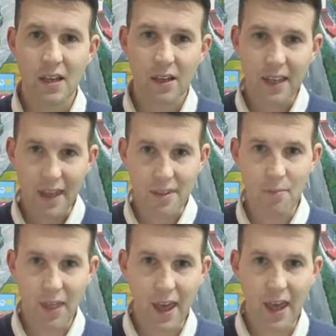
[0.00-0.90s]
Get them
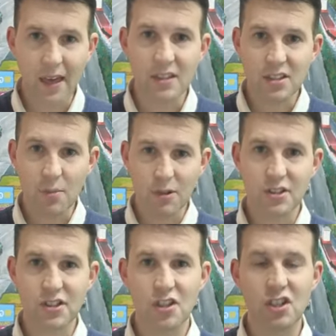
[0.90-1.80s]
there, top of the
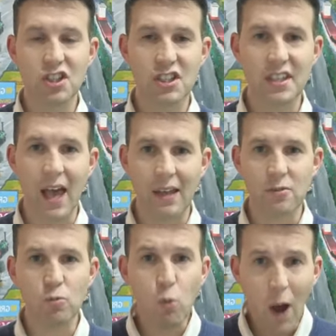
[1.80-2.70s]
searches. And
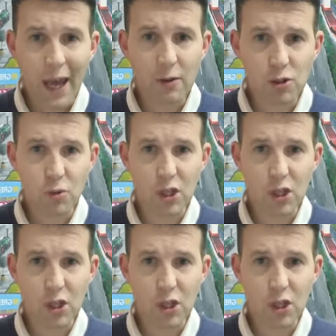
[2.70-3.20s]
why do we